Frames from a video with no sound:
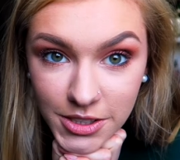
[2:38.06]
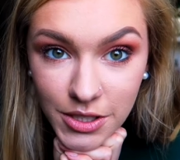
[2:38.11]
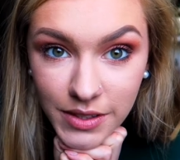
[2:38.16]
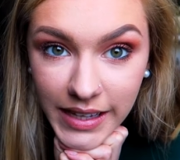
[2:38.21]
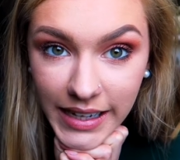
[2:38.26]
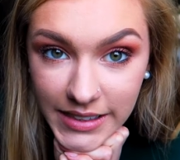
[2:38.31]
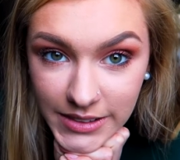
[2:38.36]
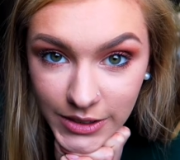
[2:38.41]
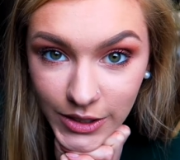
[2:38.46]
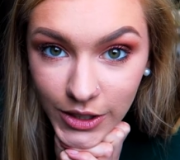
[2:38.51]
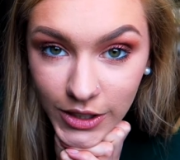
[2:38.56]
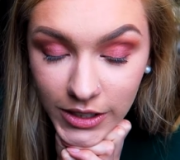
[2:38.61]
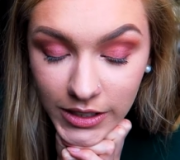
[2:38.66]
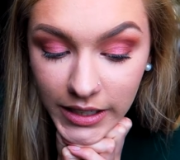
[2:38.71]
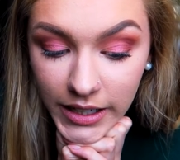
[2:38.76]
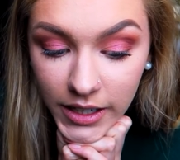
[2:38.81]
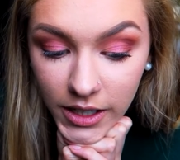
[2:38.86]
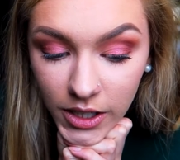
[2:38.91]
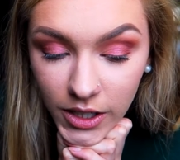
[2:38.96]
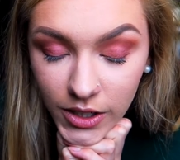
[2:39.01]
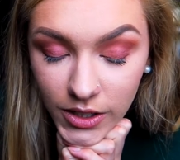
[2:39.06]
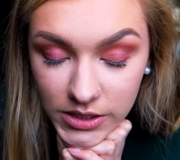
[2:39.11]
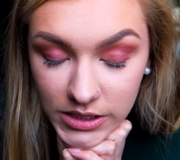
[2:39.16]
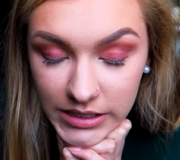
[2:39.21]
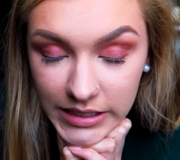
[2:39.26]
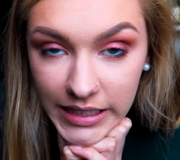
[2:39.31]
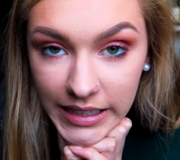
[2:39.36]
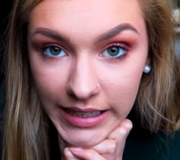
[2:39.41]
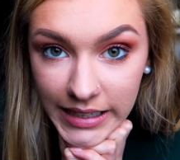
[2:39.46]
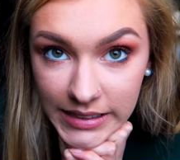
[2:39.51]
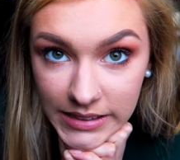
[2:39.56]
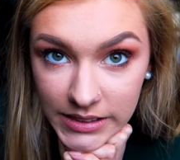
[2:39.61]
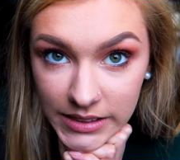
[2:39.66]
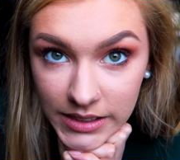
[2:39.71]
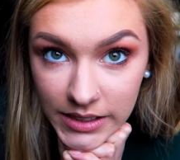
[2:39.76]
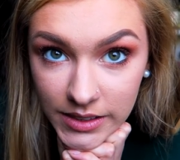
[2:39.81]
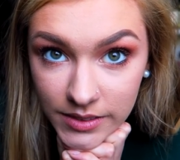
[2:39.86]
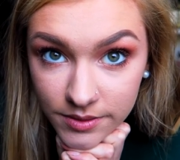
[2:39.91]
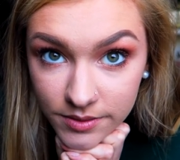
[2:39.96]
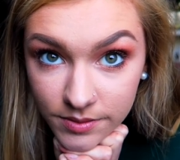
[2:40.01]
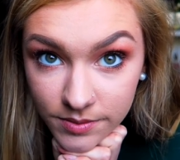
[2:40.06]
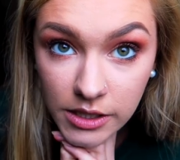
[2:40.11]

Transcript: So that is all I got at Asda.